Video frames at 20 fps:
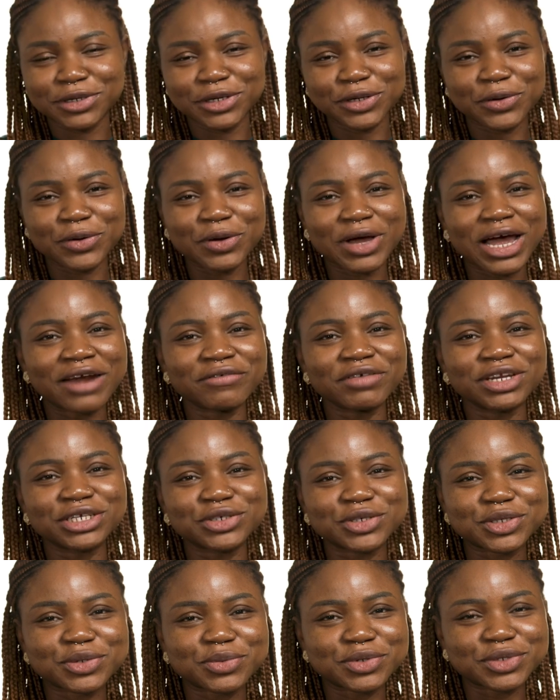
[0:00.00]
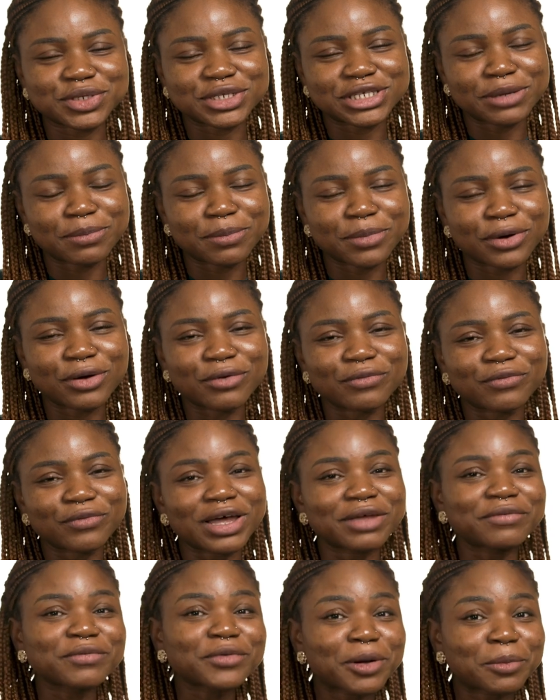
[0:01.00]
video, I really just want to debunk
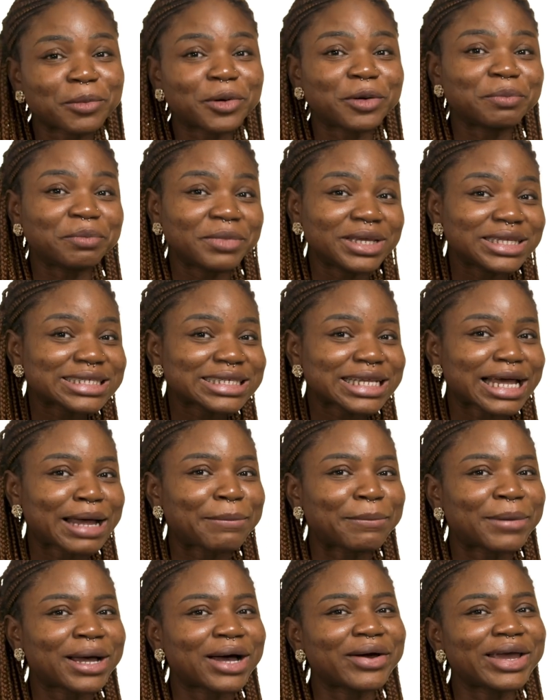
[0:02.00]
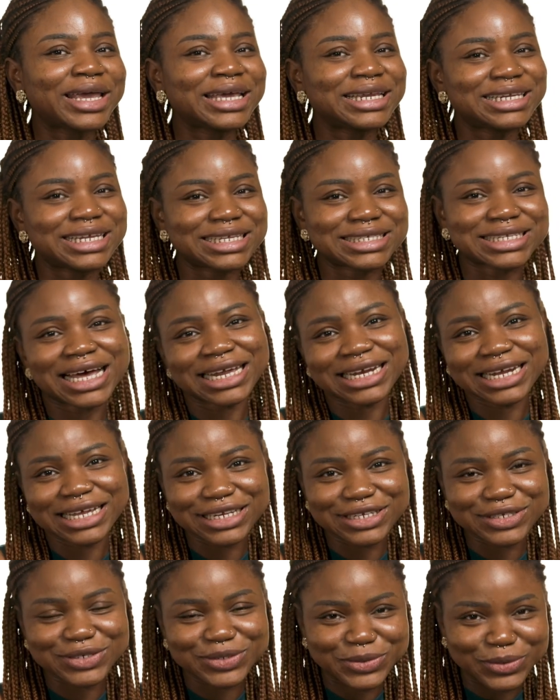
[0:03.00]
five common myths about a data
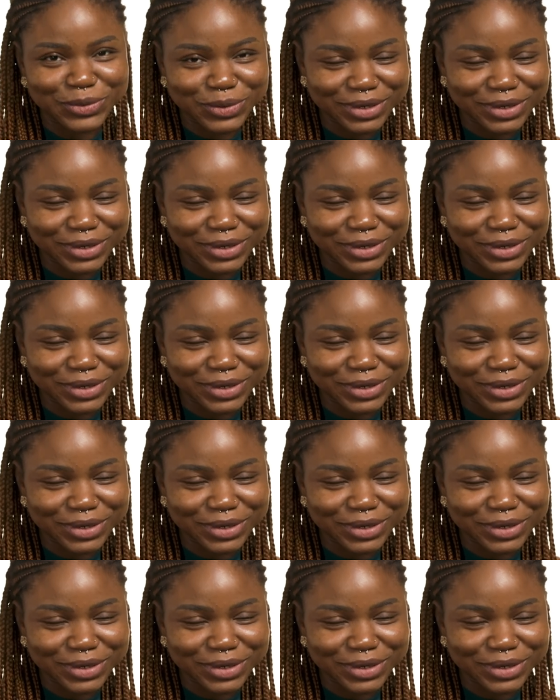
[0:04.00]
analyst